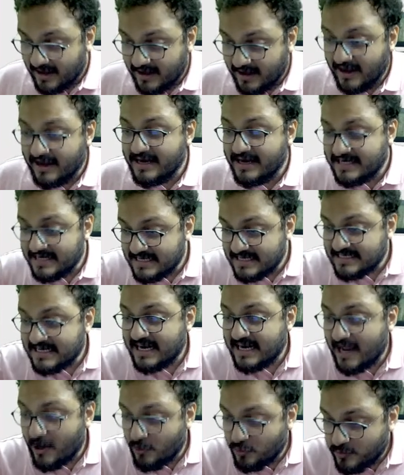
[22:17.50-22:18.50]
It is an
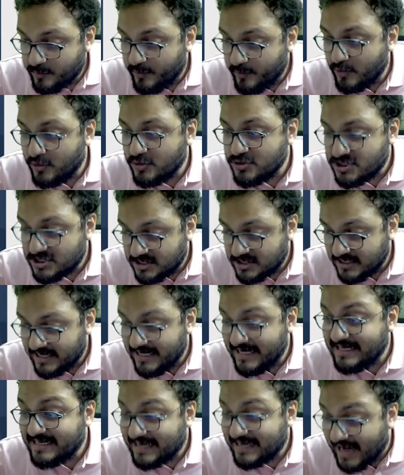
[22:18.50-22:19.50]
outpost.
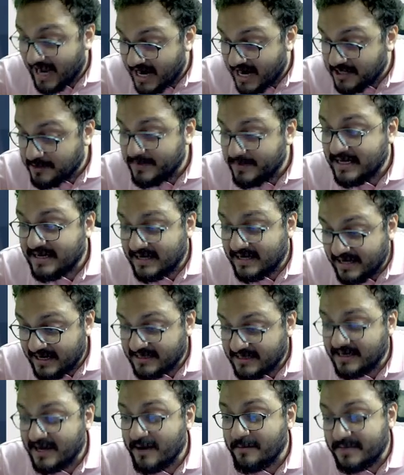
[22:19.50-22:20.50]
It can't be
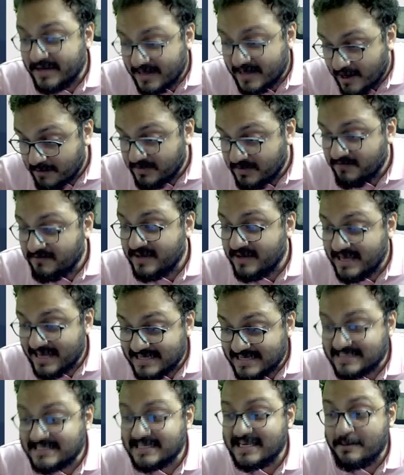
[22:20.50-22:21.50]
kicked. Abhirami
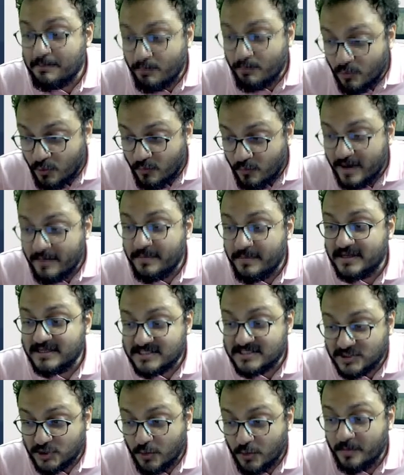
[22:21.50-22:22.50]
VS, immovable.
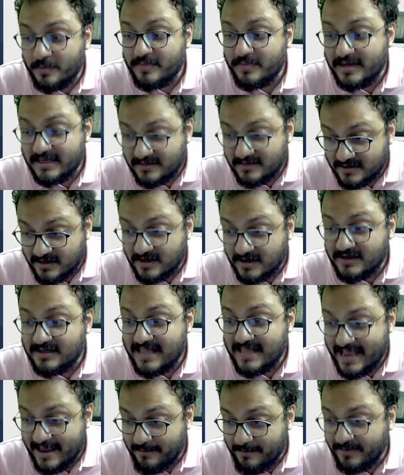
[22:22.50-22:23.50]
Somitra
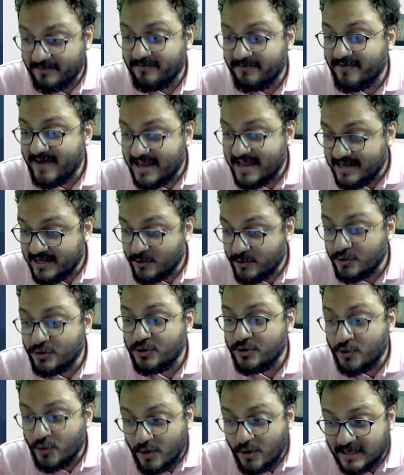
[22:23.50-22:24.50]
Deb, very good.
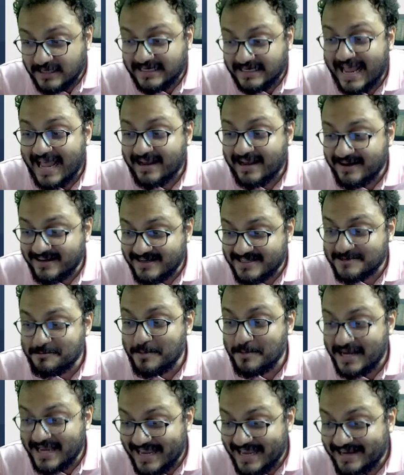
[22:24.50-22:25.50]
No attackers.
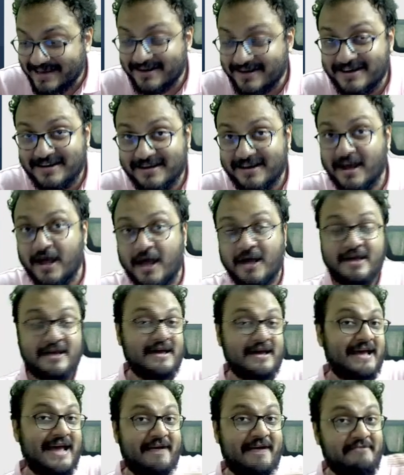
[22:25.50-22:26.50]
Mahek Ranka.
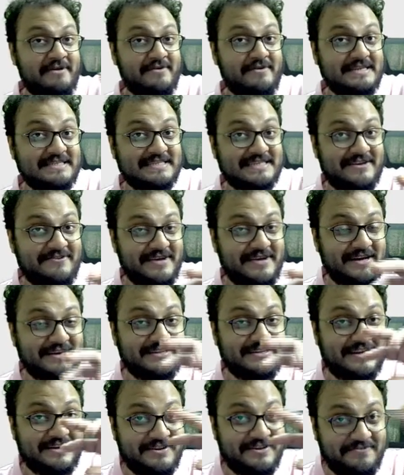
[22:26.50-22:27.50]
Everyone's giving
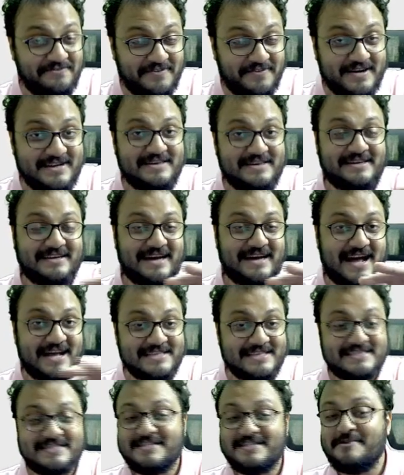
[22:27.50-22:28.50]
the different
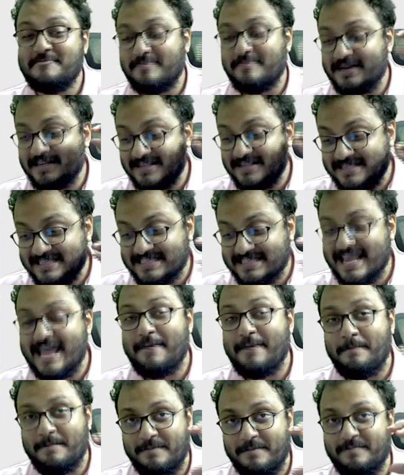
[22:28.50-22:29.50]
answer but the
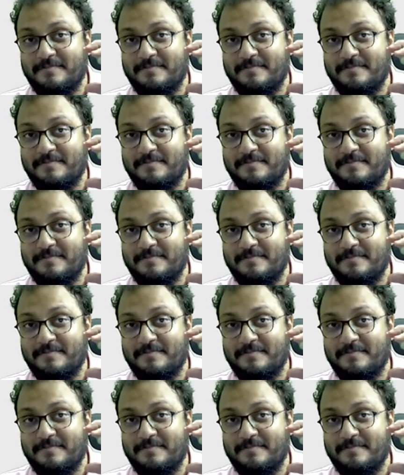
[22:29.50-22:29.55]
same